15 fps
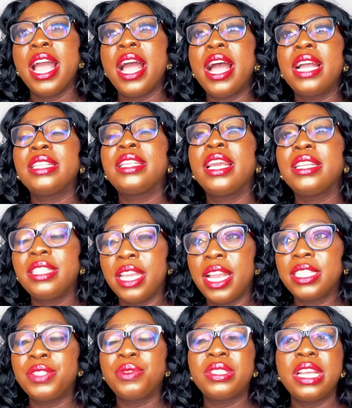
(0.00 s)
And then,
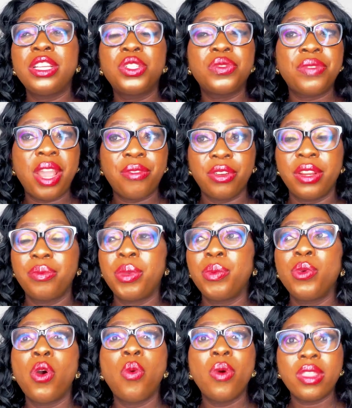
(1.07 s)
yes, if you send it to five hundred
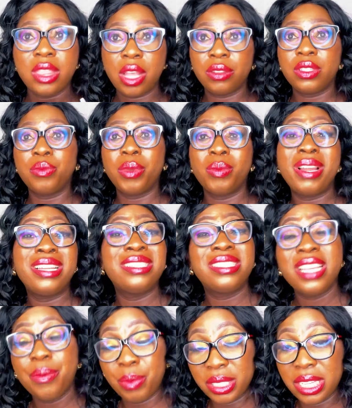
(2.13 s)
people or one thousand people, at least
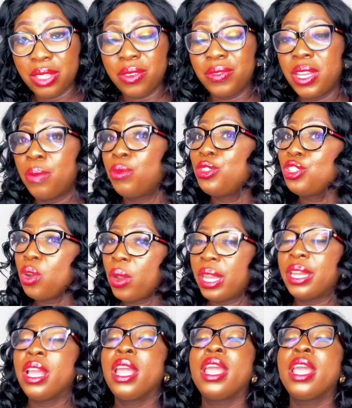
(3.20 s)
ten percent of them will join.